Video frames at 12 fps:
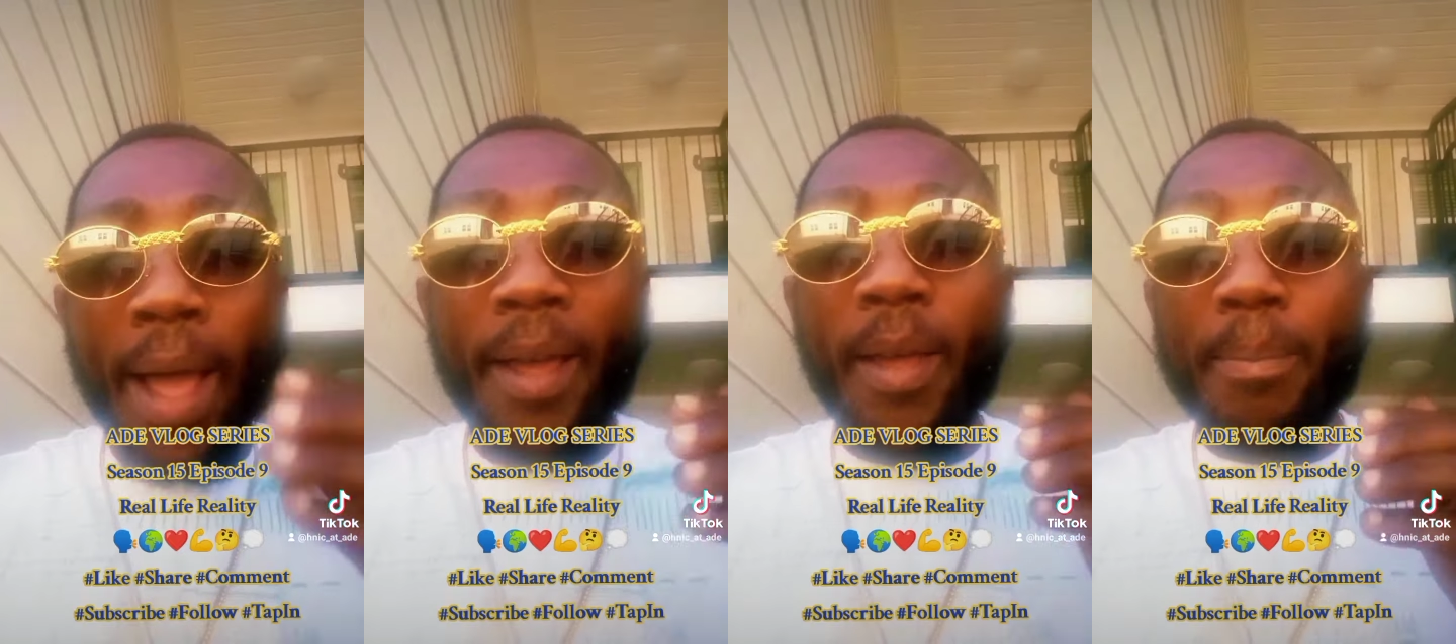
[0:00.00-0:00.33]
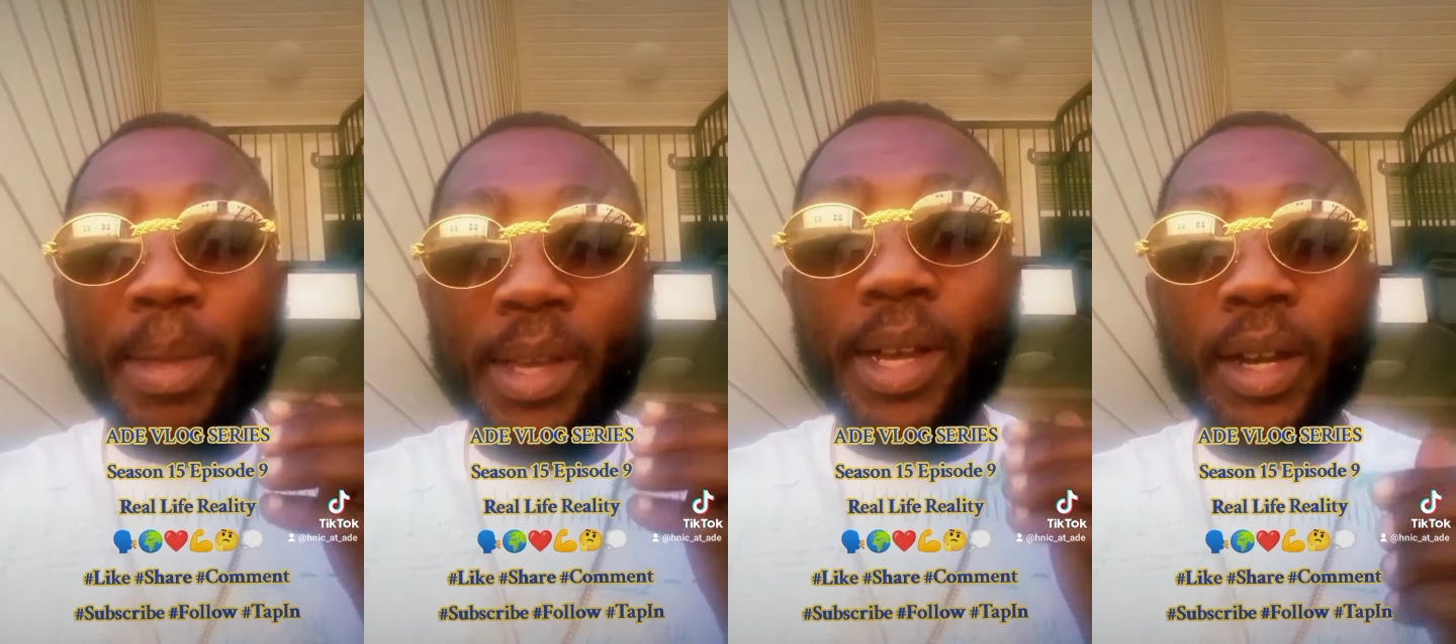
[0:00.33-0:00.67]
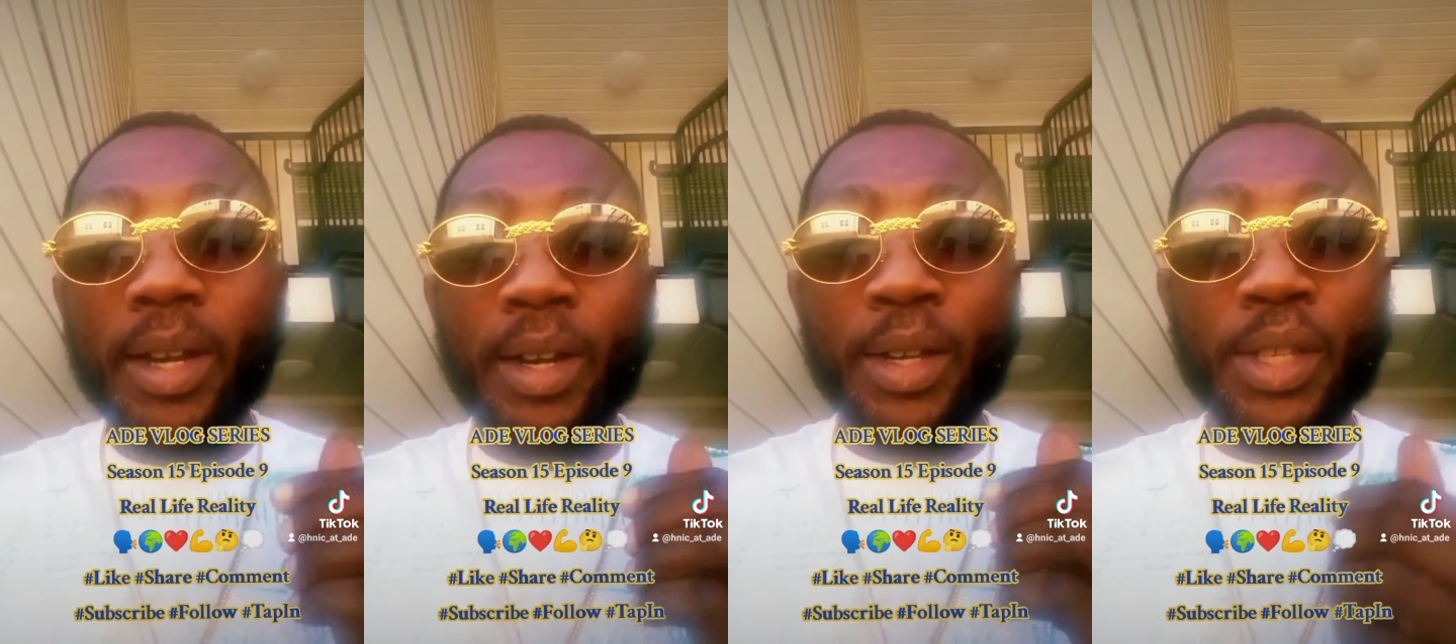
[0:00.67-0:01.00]

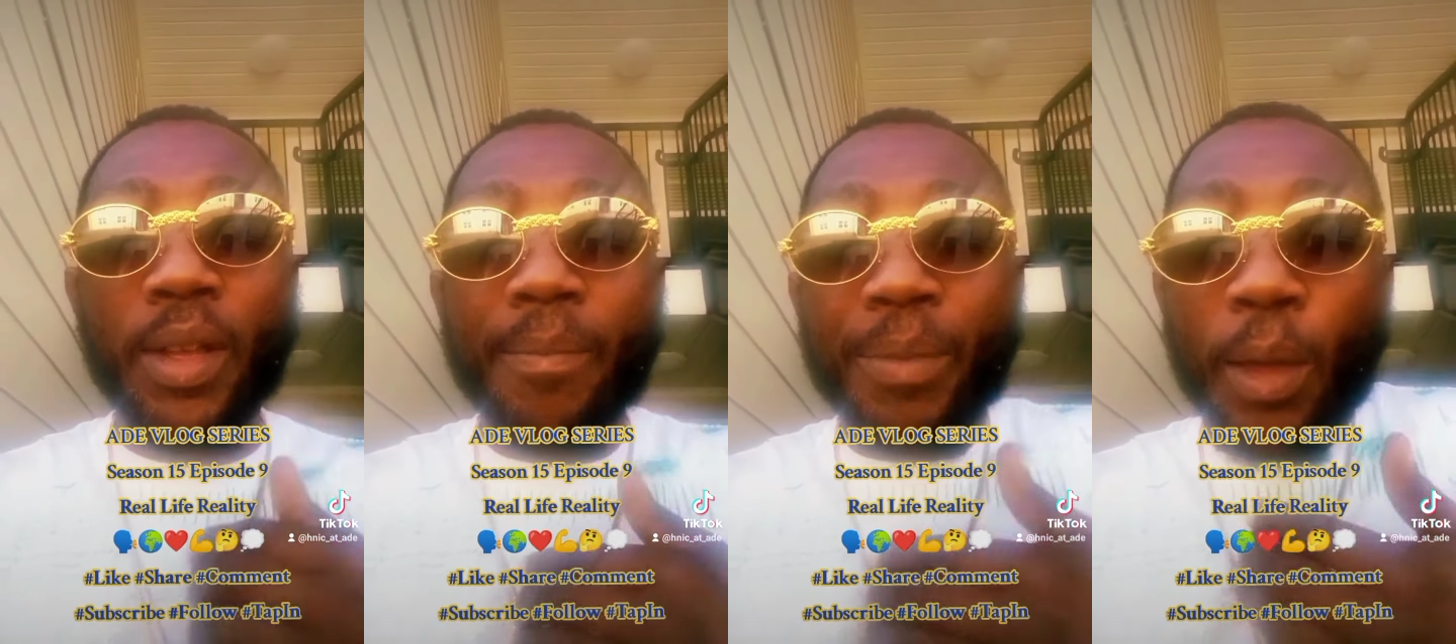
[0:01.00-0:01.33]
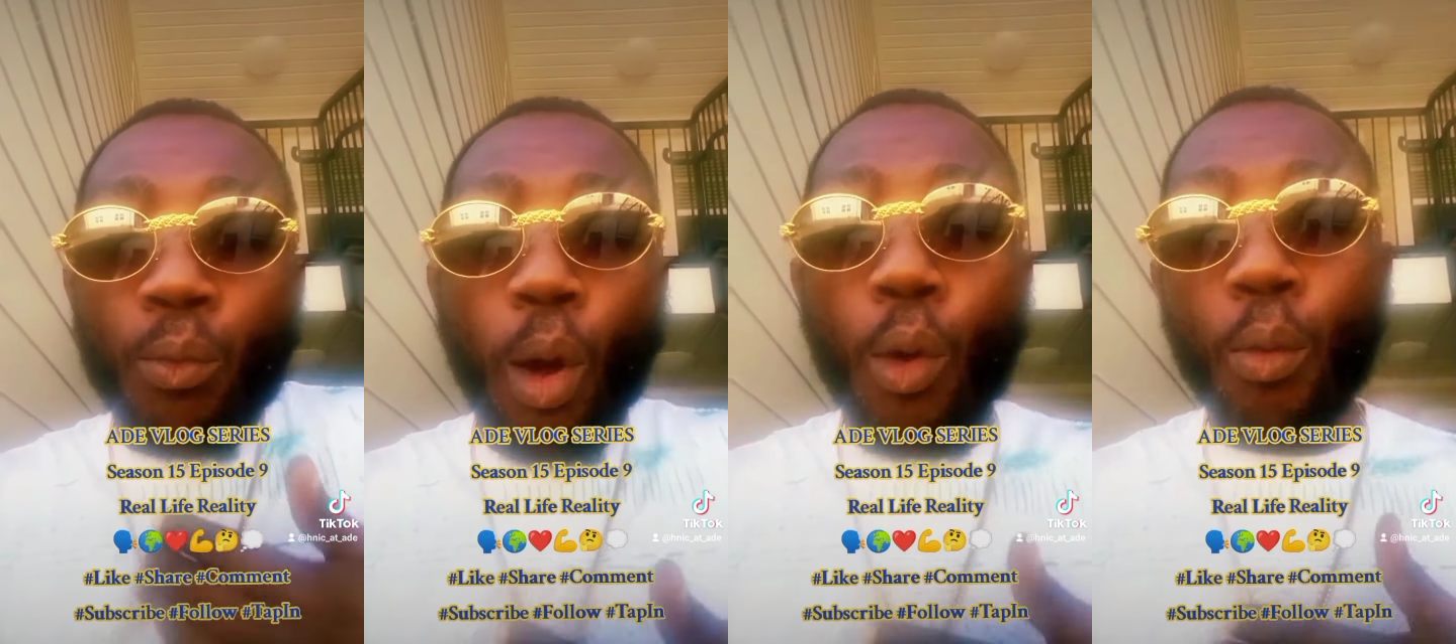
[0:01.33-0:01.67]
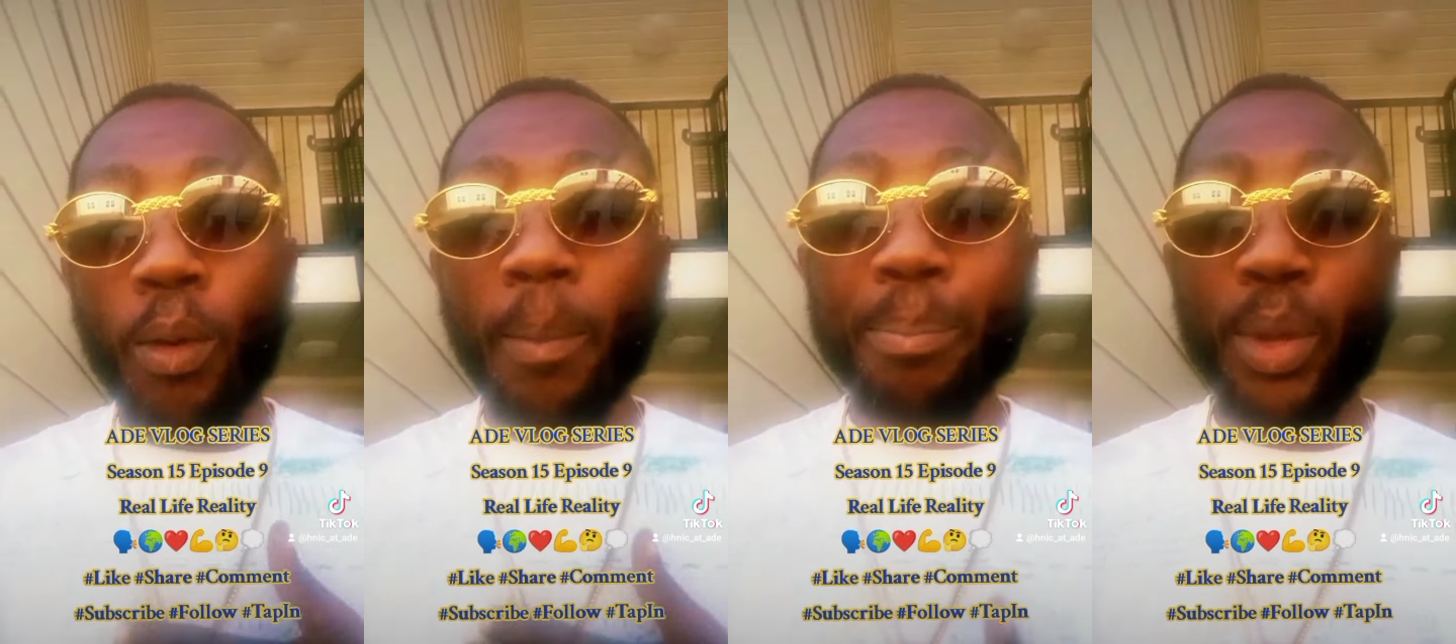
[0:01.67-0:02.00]
Because they walk with a
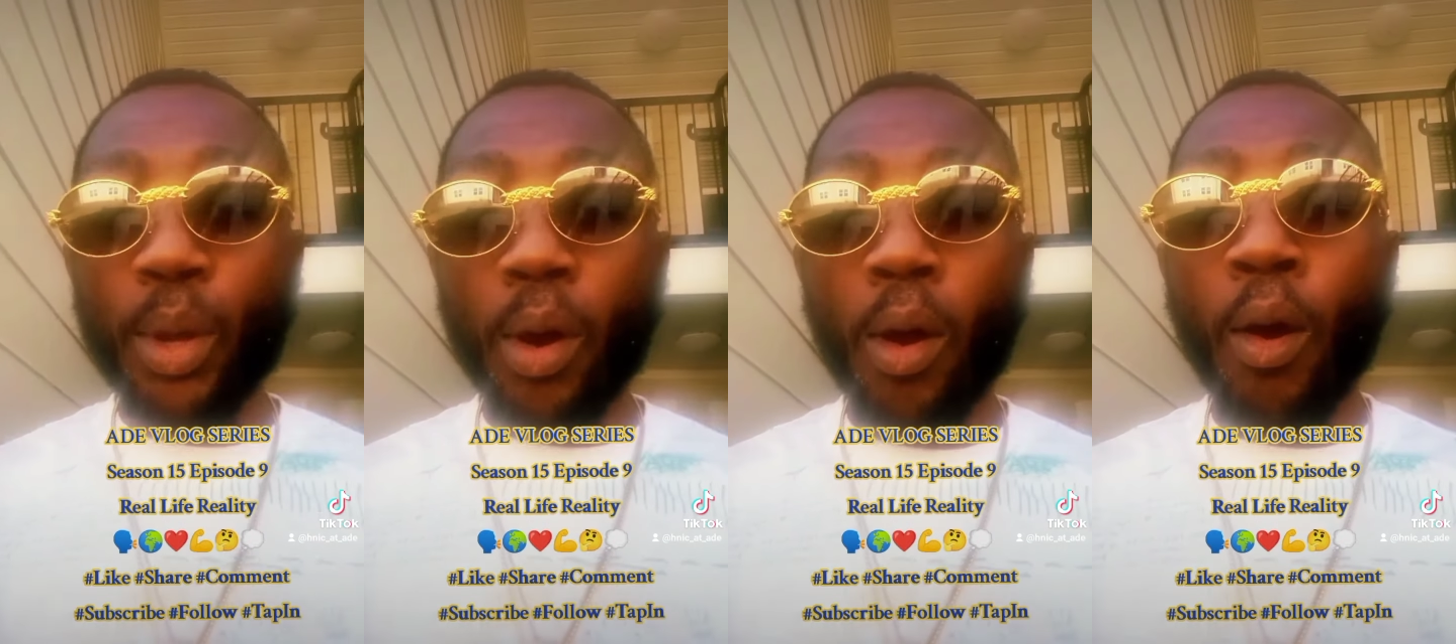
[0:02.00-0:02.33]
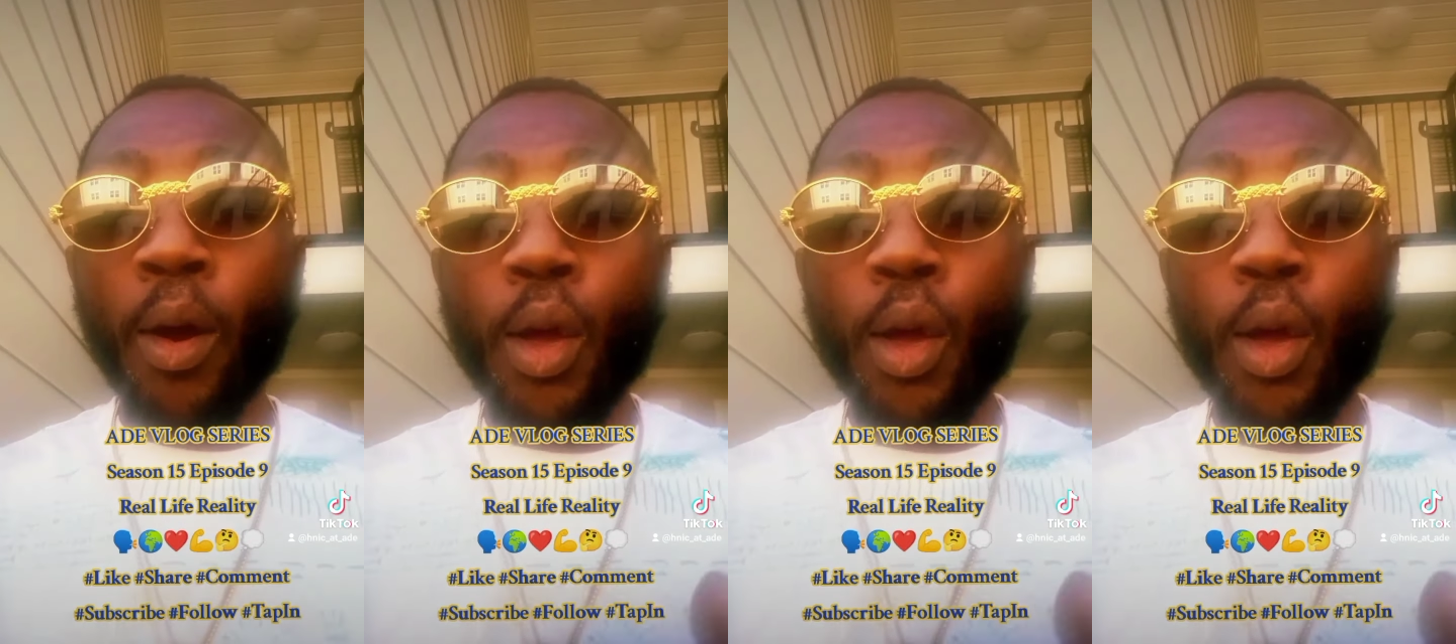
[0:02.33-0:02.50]
pure heart,